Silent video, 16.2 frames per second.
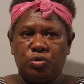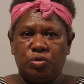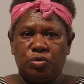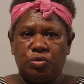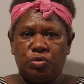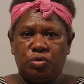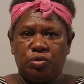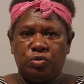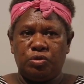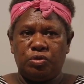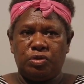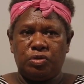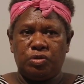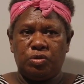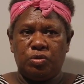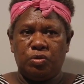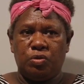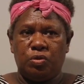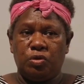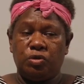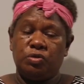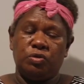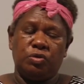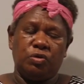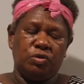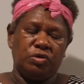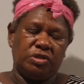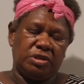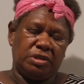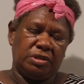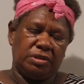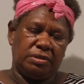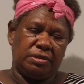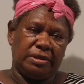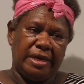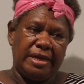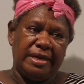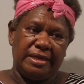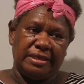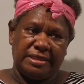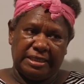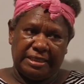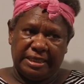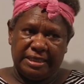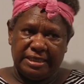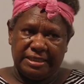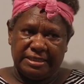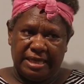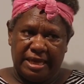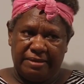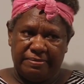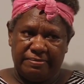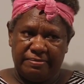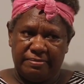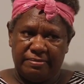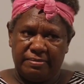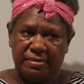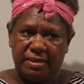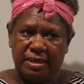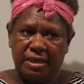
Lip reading: go through those trainings at any time.